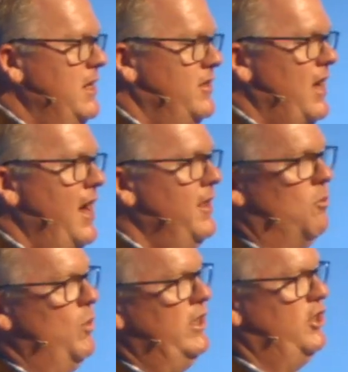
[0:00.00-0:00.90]
me say
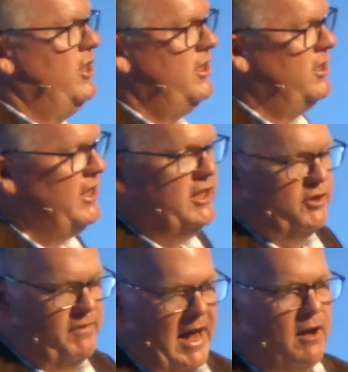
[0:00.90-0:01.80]
that we shouldn't
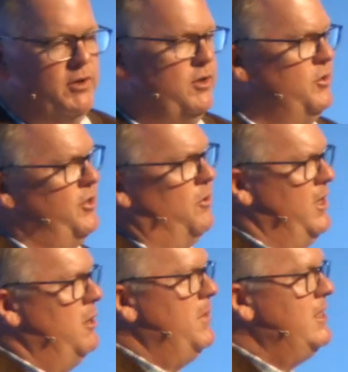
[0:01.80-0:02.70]
teach values.
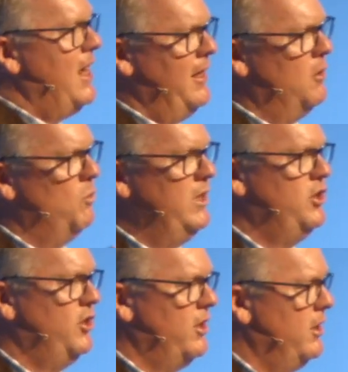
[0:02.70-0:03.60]
Don't hear me say that we
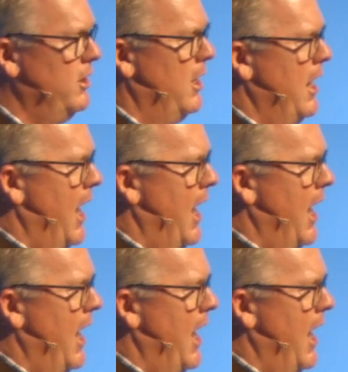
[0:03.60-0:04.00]
shouldn't